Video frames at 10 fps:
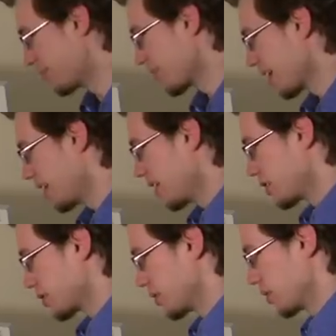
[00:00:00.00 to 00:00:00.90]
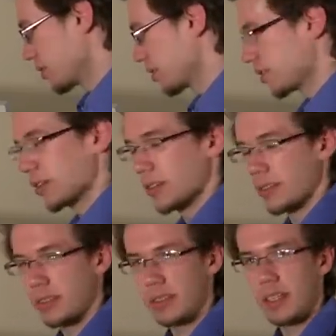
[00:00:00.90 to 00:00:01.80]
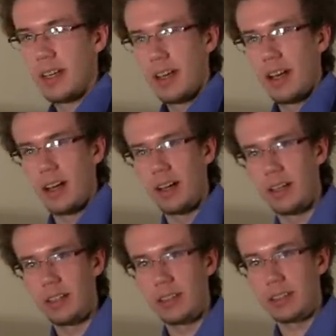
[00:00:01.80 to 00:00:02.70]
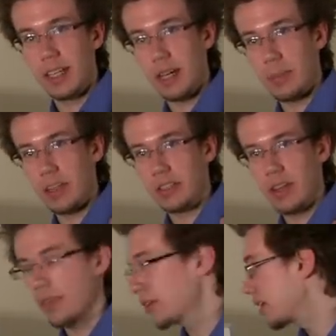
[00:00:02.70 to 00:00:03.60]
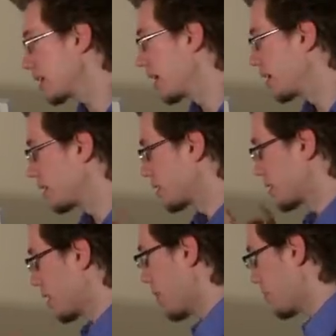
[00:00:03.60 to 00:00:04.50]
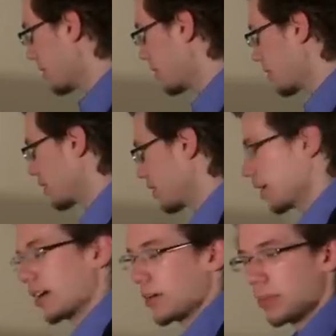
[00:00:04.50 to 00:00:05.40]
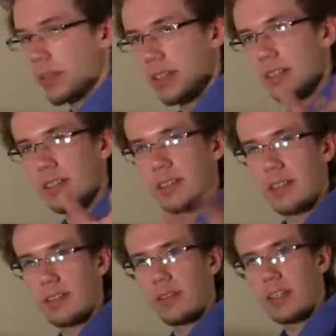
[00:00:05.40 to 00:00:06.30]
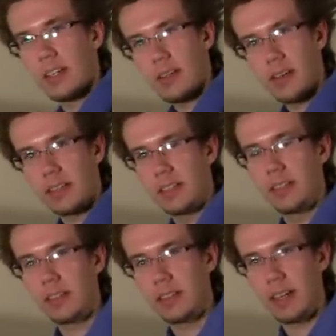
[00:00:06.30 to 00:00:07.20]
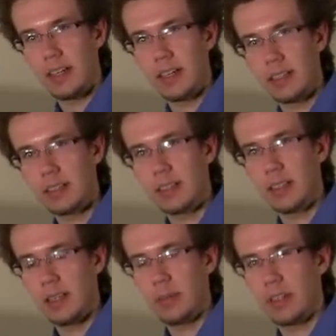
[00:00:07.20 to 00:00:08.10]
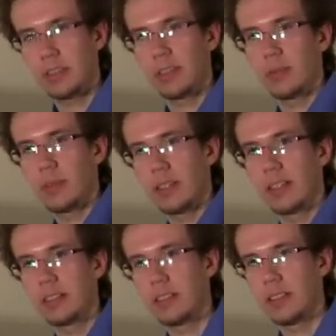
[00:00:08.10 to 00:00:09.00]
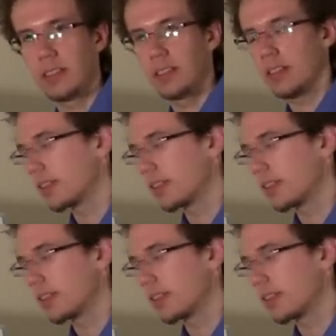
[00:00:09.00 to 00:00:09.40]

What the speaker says: So those are those. I'll take a picture of it and I'll stop it. I'll put it in the video and then you can get a nice clear picture of what it's all going to look like.